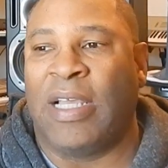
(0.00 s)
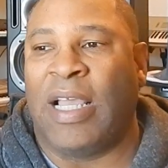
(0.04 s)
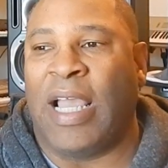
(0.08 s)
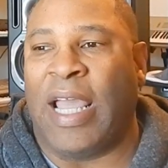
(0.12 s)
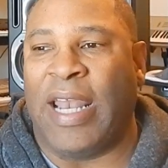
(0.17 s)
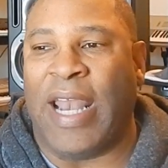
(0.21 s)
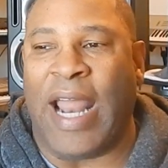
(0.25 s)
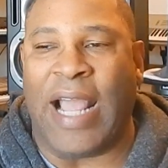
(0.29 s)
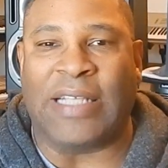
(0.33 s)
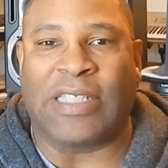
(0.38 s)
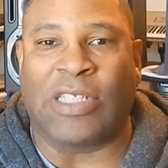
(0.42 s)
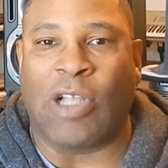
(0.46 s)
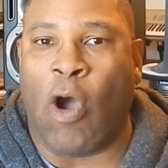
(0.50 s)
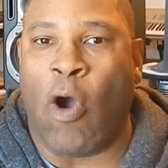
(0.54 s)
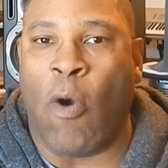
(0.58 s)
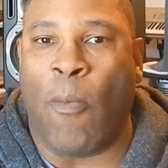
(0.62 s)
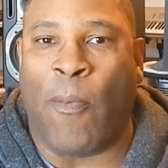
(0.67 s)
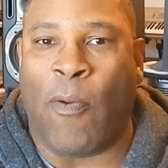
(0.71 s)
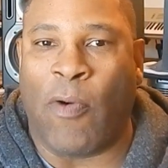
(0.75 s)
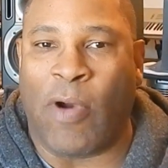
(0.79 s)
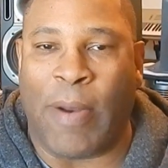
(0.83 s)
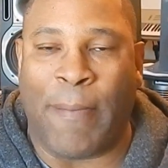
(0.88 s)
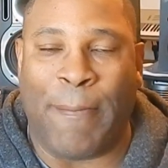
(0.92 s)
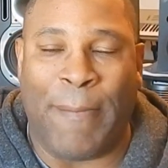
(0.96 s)
And that's the
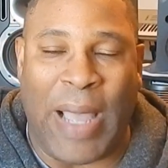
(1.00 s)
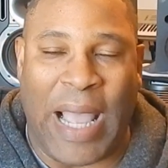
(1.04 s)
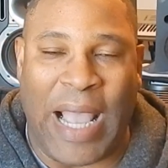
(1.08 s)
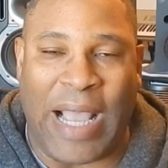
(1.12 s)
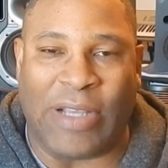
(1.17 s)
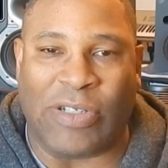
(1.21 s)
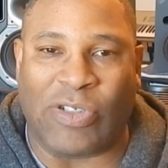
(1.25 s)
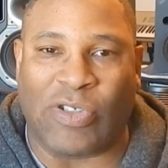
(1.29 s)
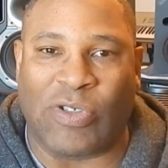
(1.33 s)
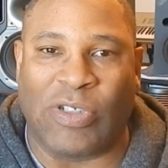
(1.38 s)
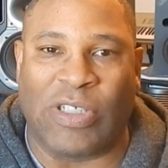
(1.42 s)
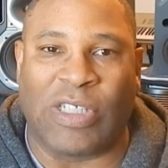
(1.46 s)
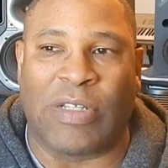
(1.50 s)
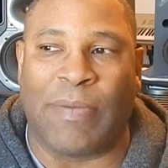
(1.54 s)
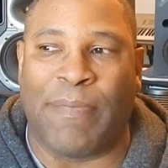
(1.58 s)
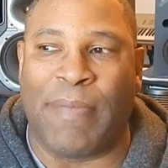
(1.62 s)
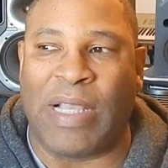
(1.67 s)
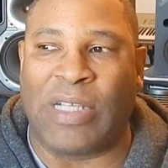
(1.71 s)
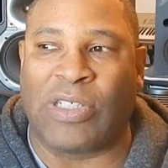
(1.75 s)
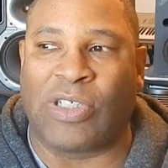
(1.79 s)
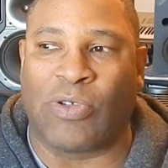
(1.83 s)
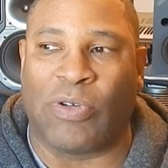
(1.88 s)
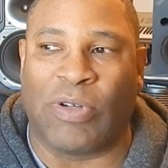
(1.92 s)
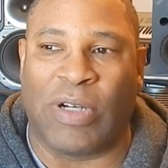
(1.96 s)
whole point of mastering, is to
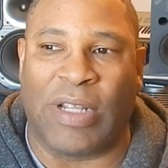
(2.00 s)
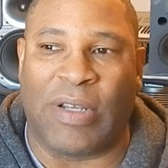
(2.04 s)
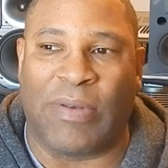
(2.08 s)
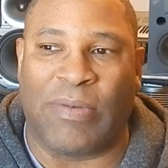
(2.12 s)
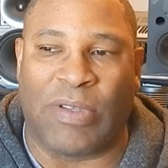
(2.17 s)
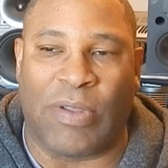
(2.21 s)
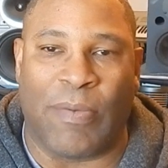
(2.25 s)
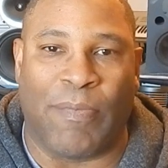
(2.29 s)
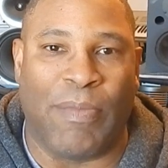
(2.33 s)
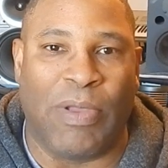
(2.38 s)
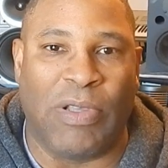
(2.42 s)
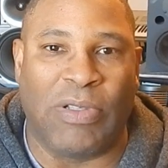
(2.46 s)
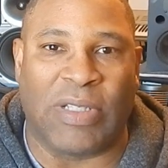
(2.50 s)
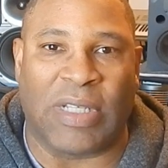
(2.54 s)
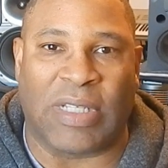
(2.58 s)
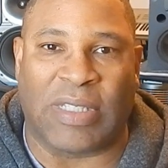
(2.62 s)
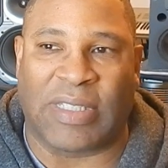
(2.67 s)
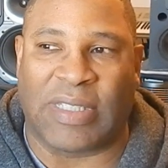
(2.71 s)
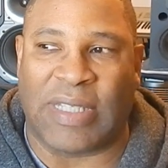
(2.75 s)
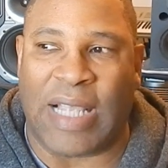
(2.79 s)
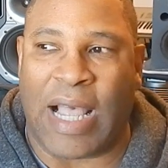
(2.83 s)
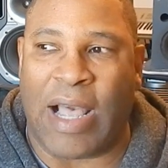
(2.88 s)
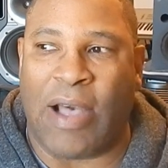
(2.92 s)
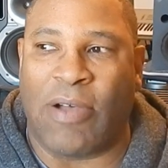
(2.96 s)
make sure that the music
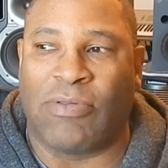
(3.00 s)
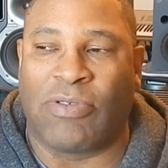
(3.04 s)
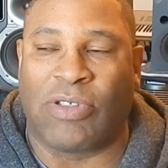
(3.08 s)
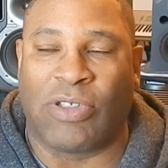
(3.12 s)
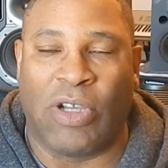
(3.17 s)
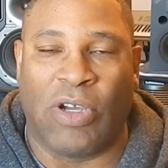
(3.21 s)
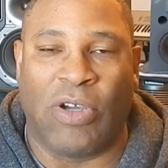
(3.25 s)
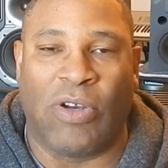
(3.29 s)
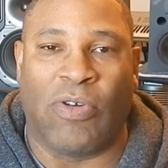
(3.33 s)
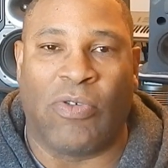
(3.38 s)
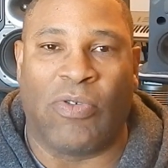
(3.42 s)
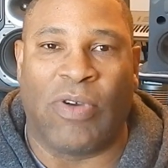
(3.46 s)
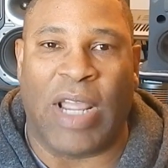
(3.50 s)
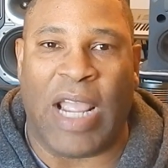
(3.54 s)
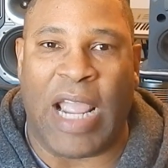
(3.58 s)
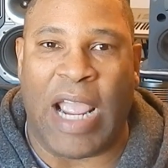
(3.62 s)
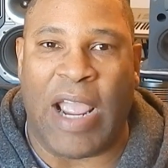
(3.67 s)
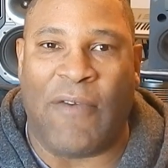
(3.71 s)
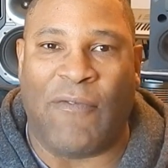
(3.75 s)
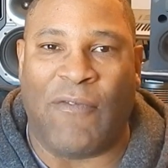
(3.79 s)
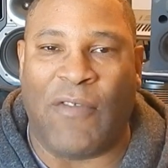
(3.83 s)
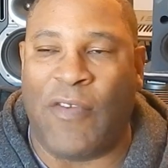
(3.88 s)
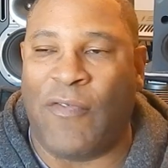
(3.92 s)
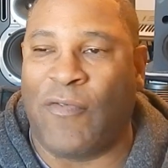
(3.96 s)
sounds good on
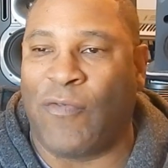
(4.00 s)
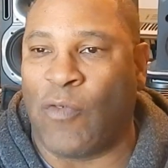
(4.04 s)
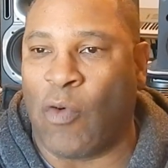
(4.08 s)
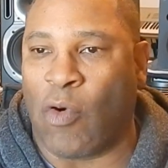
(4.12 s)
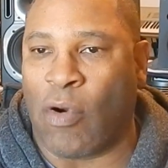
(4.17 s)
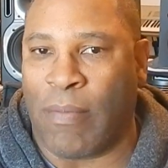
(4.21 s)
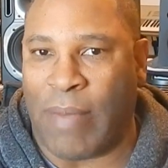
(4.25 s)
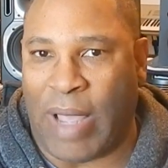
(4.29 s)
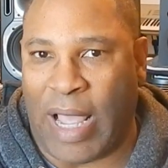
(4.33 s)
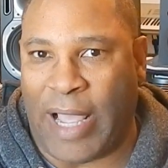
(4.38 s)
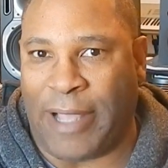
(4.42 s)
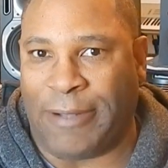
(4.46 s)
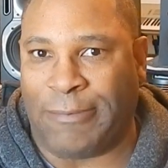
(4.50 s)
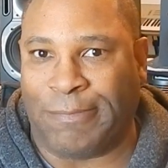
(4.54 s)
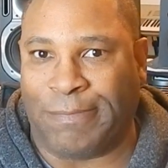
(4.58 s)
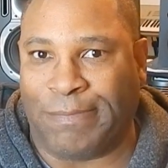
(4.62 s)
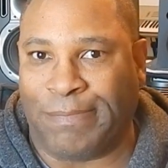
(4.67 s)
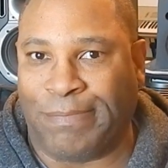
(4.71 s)
every format.